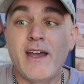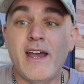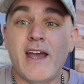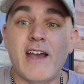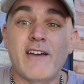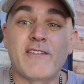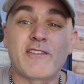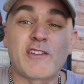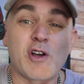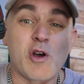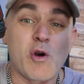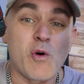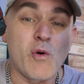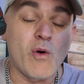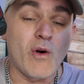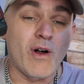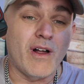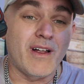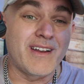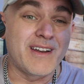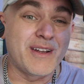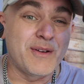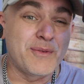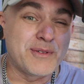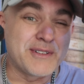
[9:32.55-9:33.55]
If the
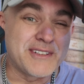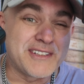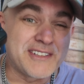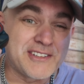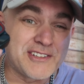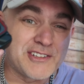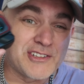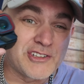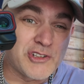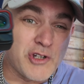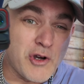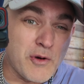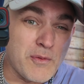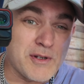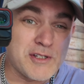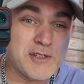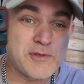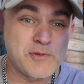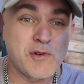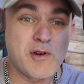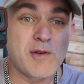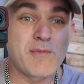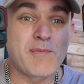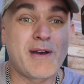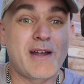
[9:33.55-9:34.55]
quality was so much
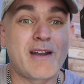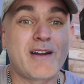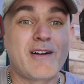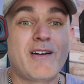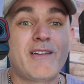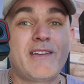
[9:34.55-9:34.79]
more better